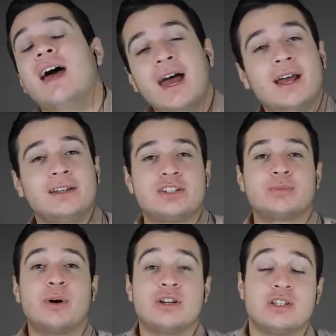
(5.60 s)
and the
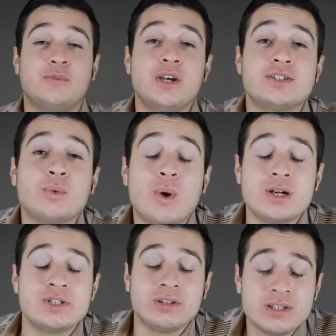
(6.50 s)
smartest. If you guys are
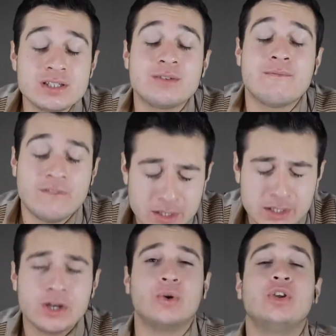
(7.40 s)
watching this
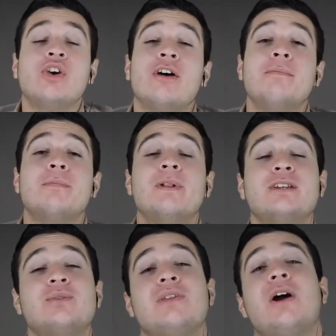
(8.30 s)
video, you have been
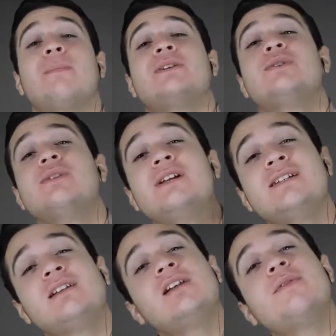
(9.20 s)
blessed with the
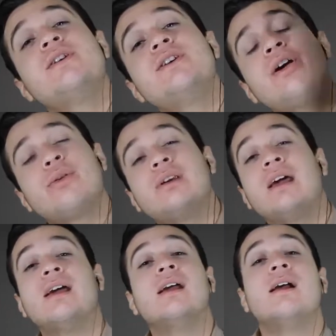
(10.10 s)
opportunity to live another
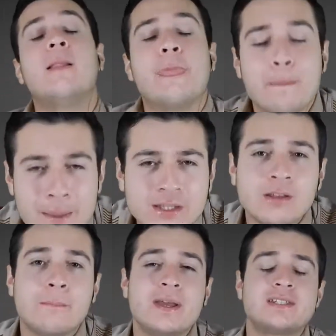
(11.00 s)
day. Make
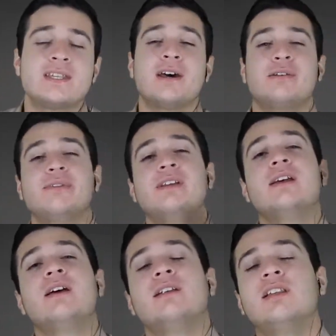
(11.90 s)
the best out of it.
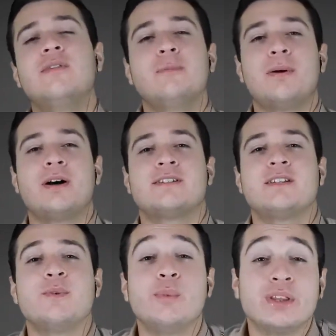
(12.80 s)
Live it
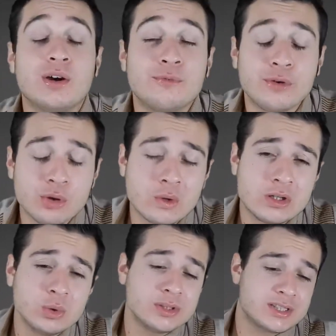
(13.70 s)
positive. And without further
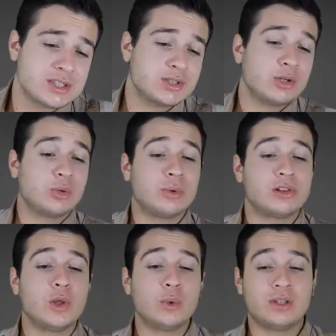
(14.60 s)
ado, let's get started
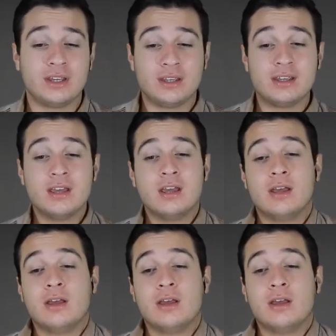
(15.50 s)
with Lowkey